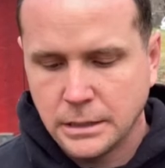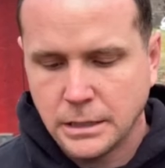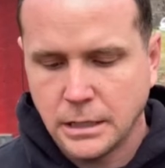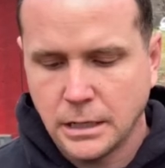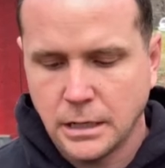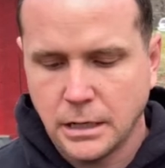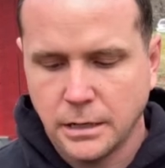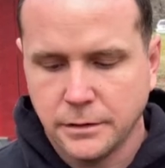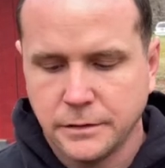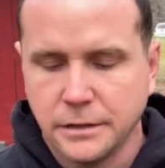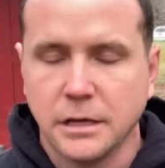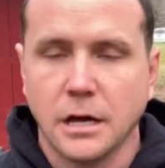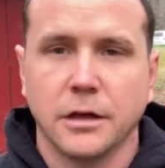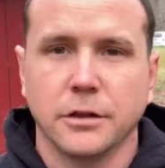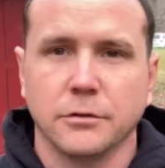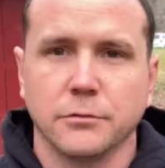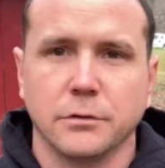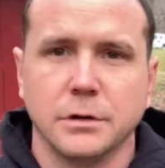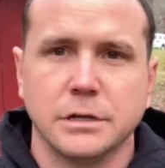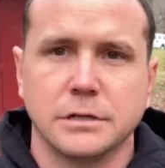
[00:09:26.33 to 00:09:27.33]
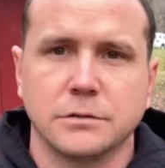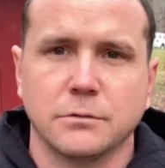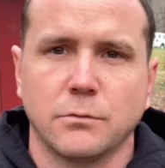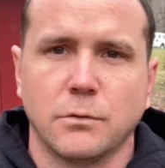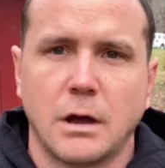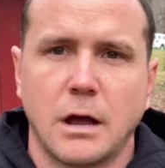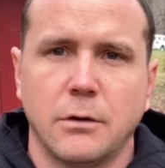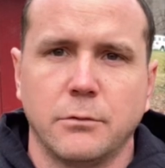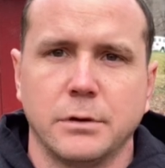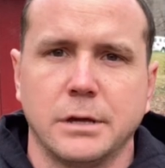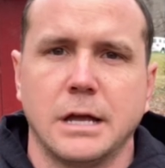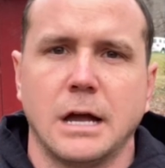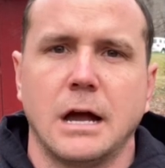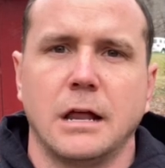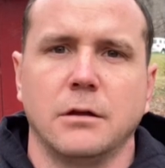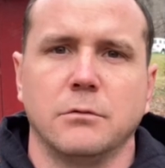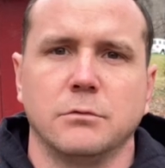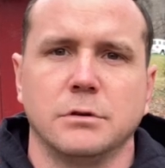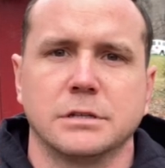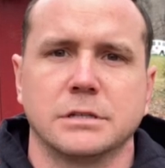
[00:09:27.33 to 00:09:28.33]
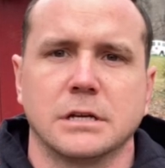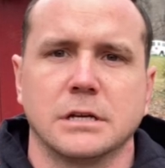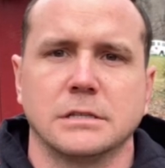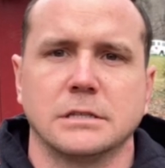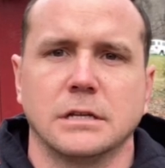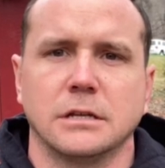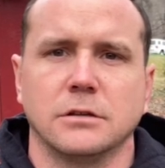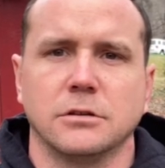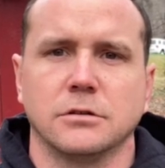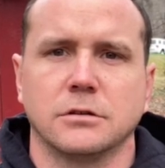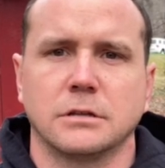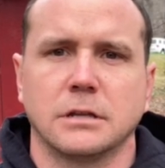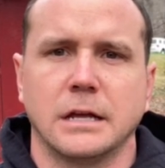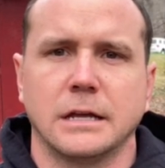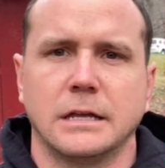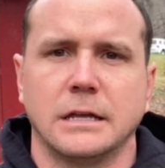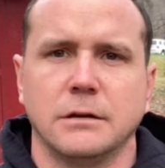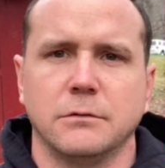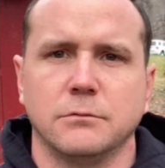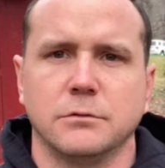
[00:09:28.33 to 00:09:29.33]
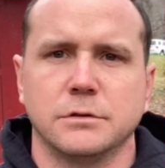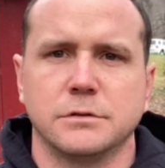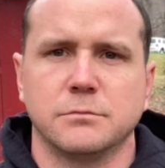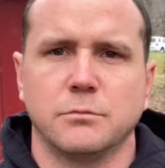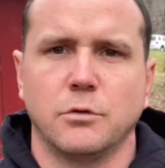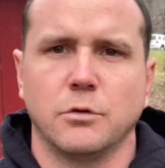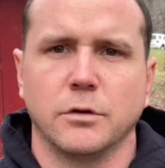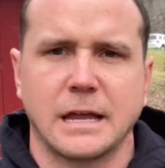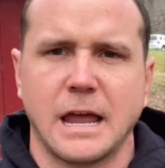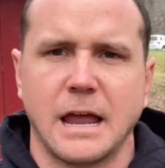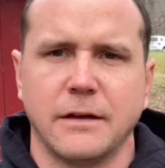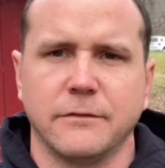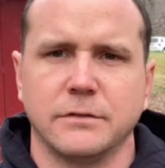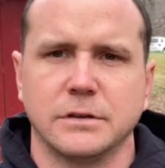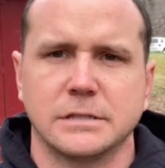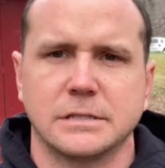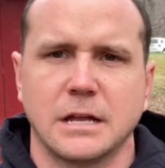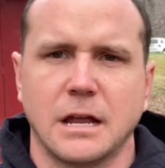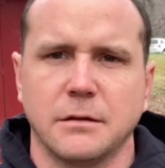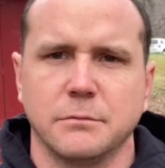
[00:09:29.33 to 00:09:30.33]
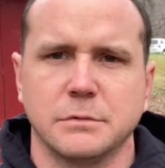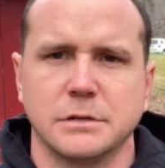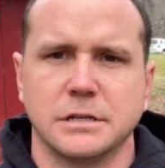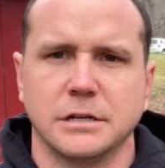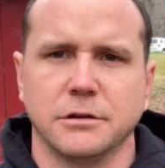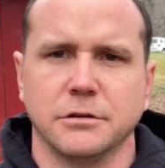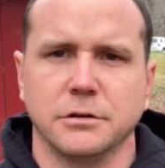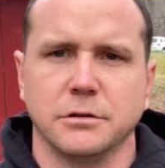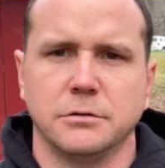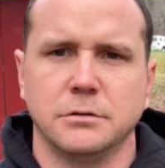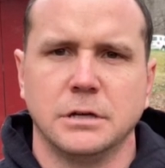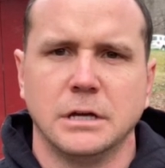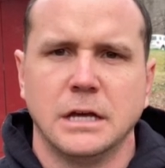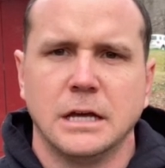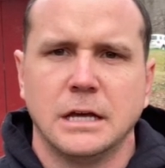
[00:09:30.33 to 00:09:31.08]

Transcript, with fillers: Uh, the other reason why we got it was because it looked like it was more canvas type material.